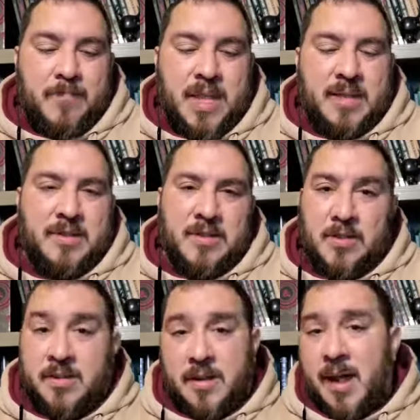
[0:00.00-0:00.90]
is to
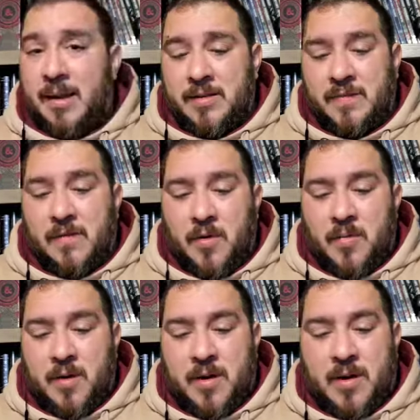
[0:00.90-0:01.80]
use a College of Lore
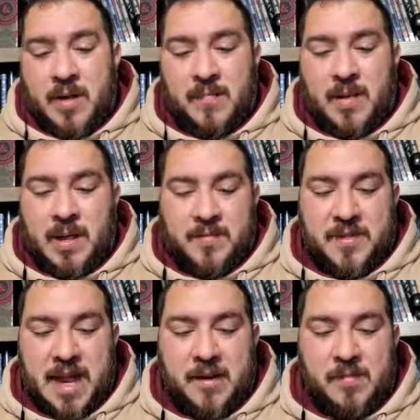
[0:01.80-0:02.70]
Bard and pick up
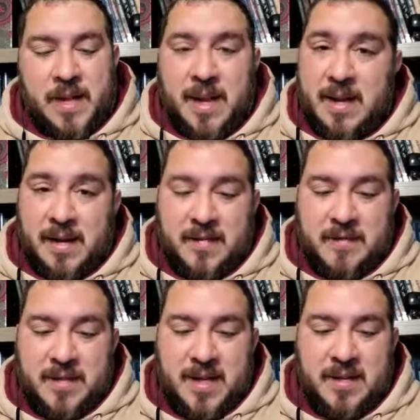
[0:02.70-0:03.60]
Shadow Blade at
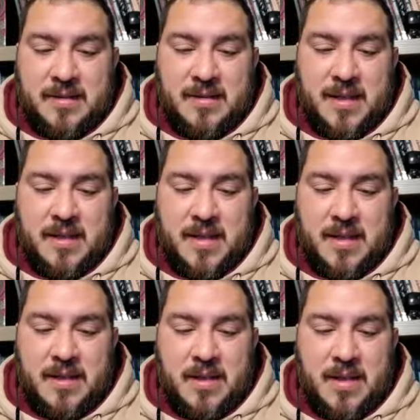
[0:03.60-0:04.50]
level 6, and
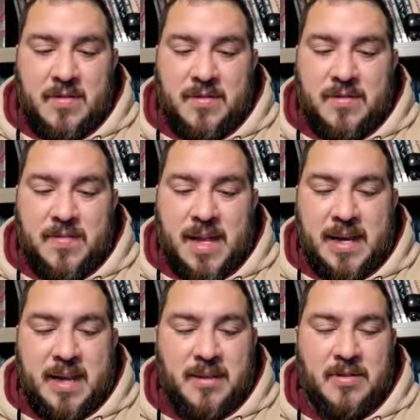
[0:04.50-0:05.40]
then you can go into
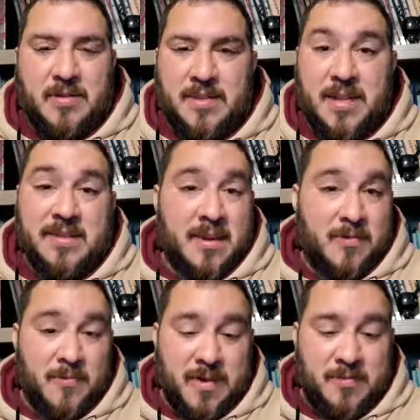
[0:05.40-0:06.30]
melee and use
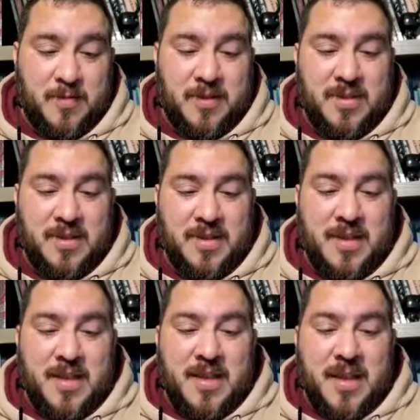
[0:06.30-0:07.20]
Dissonant Whispers,
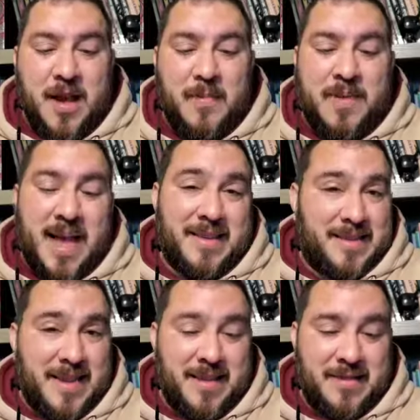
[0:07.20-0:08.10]

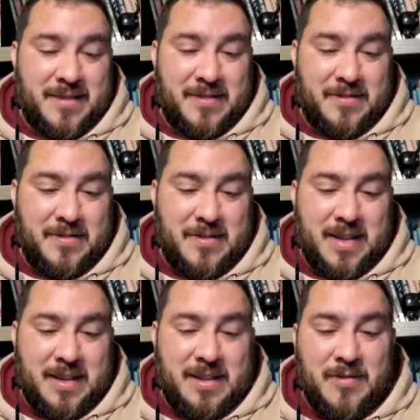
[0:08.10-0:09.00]
upcasting it so you
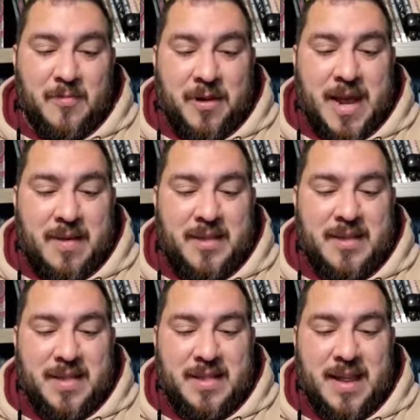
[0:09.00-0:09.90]
can deal more
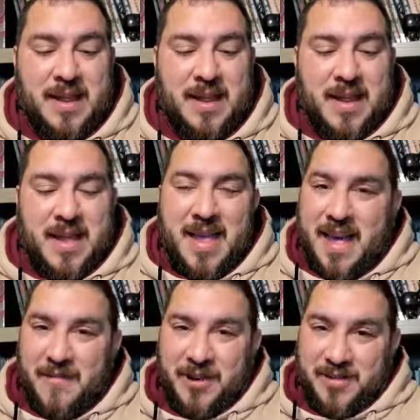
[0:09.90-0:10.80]
damage, and then
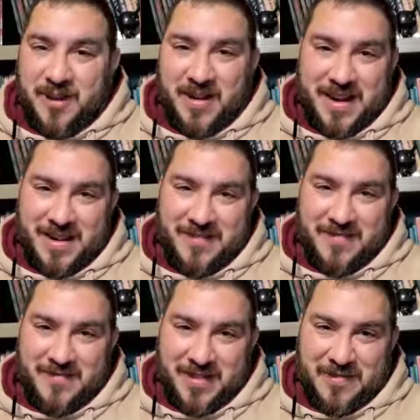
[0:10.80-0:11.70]
have your target
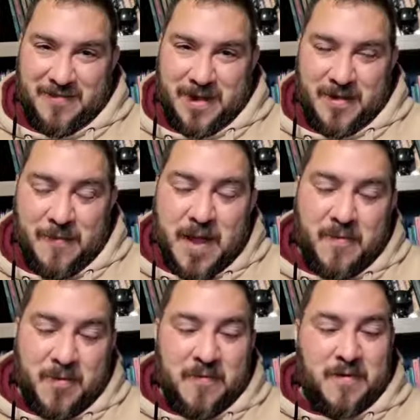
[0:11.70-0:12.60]
when they're running away,
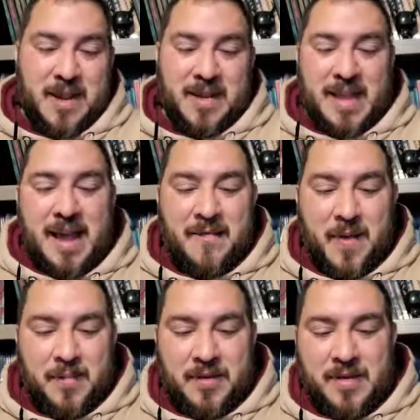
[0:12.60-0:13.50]
provoke an attack of
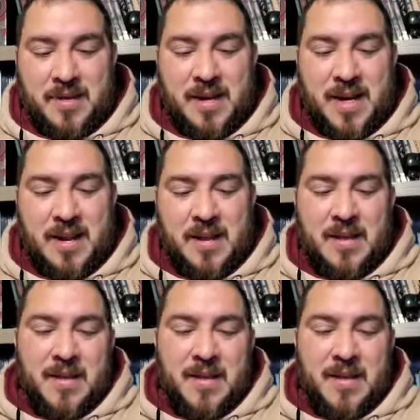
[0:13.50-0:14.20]
opportunity